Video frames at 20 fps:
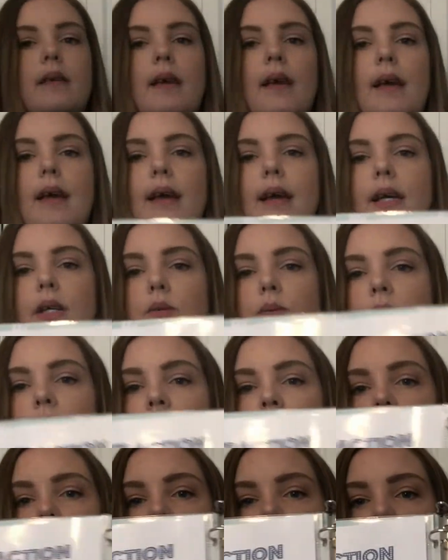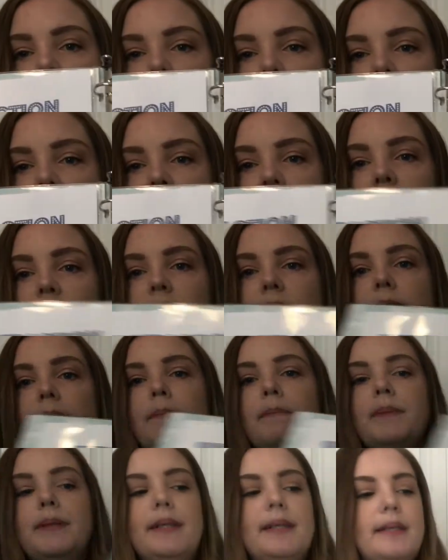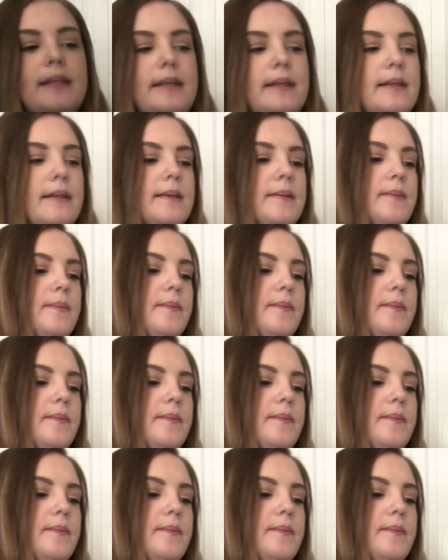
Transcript: And we've got shapes